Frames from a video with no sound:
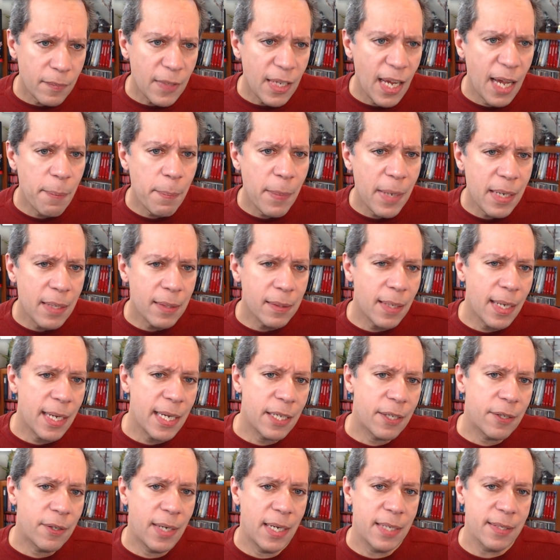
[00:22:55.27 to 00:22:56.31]
I may
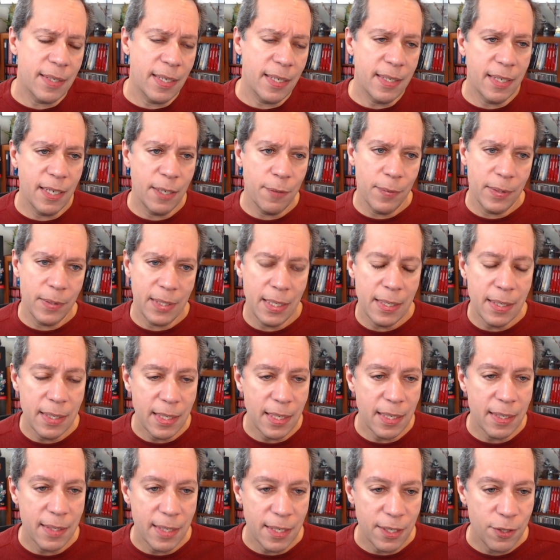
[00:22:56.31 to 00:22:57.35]
later, as I did with the
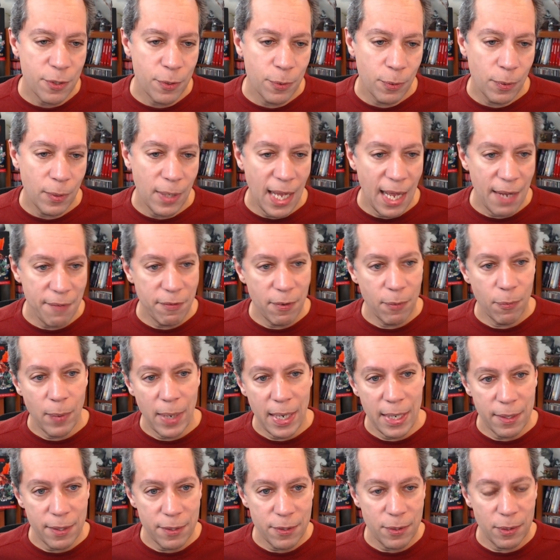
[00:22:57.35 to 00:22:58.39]
D&D tool, have a
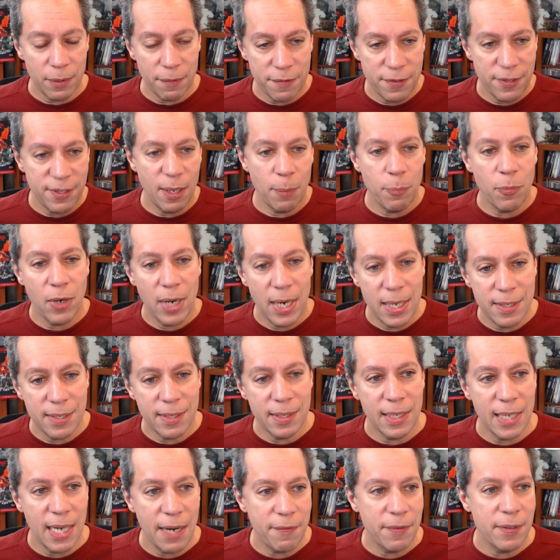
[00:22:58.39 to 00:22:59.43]
way to sort of
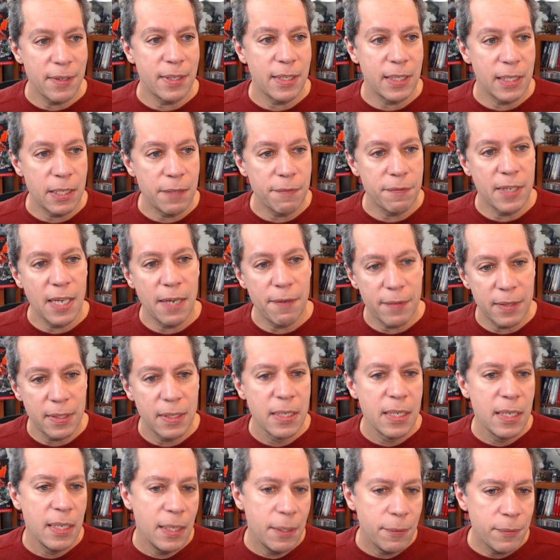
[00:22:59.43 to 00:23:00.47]
summarizing everything you've given.
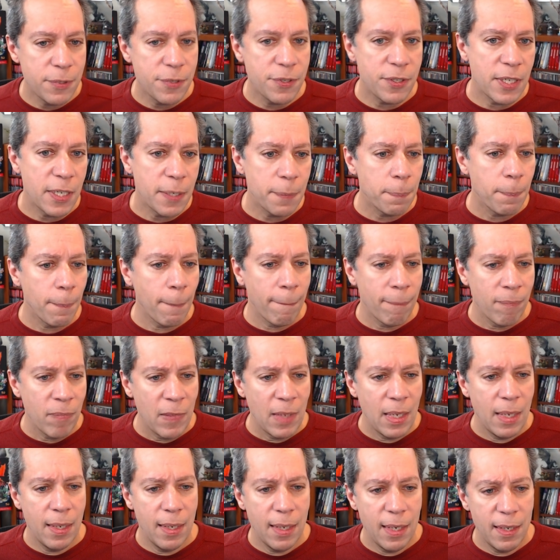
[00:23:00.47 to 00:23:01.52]
We'll see.
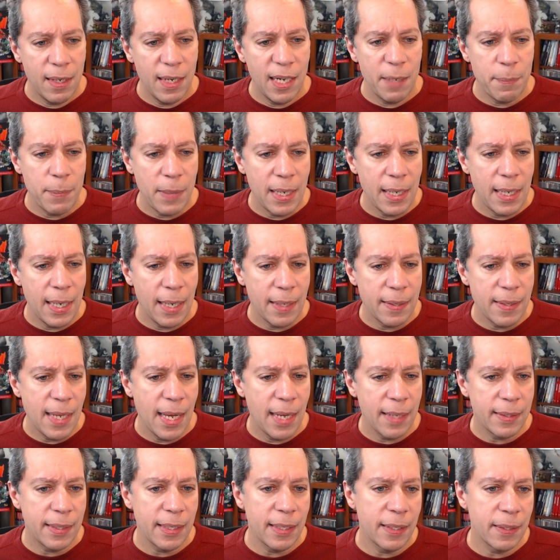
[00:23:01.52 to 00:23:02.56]
I may add
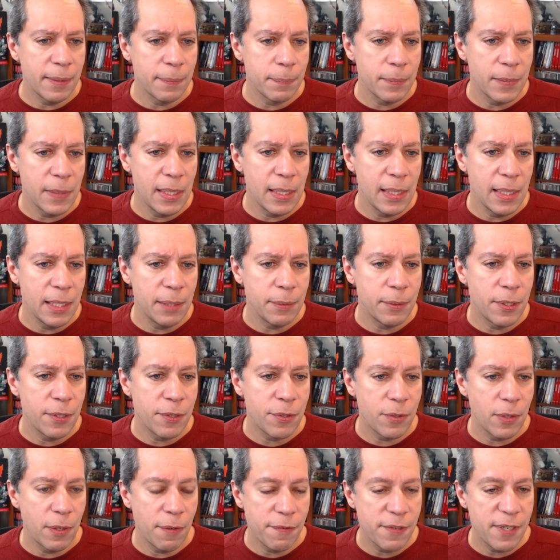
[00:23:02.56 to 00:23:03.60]
that there to
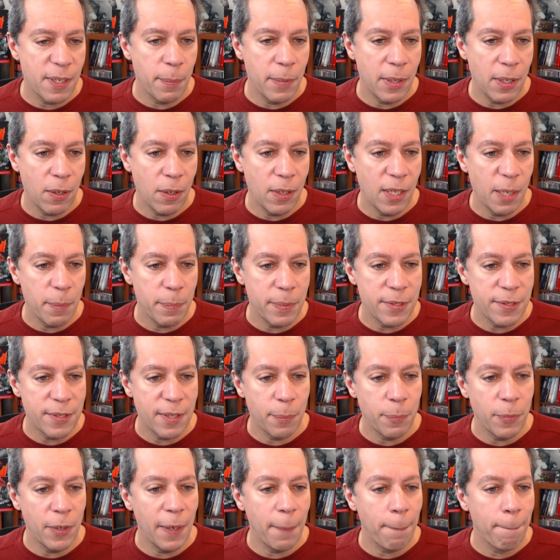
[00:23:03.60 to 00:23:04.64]
sort of sum it all up in
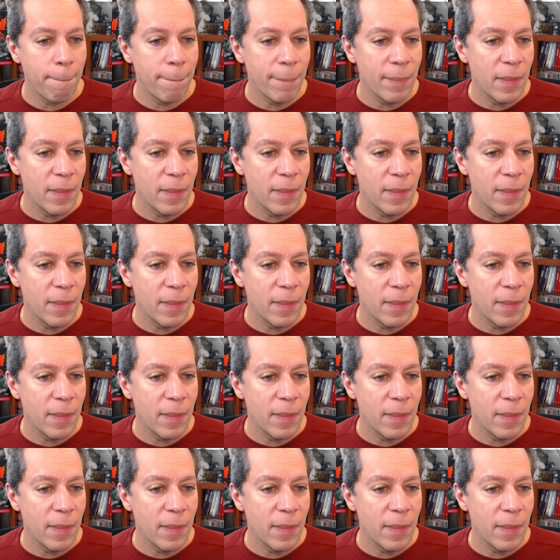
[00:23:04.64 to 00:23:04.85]
some way.